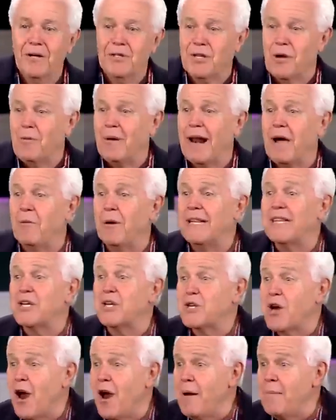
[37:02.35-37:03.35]
So when I went
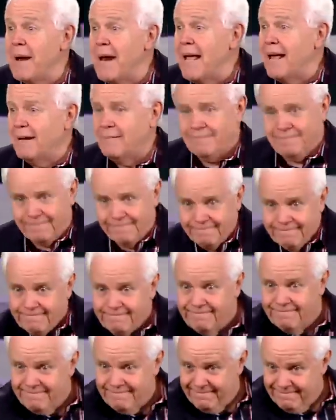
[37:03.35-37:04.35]
to Germany,
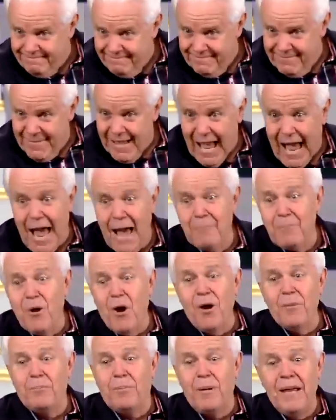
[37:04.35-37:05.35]
I
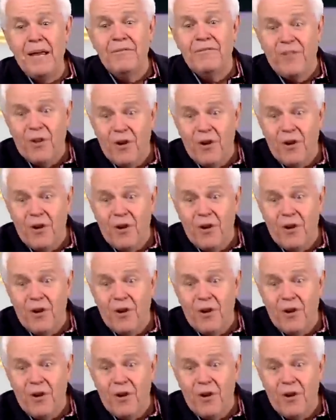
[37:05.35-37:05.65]
brought Pia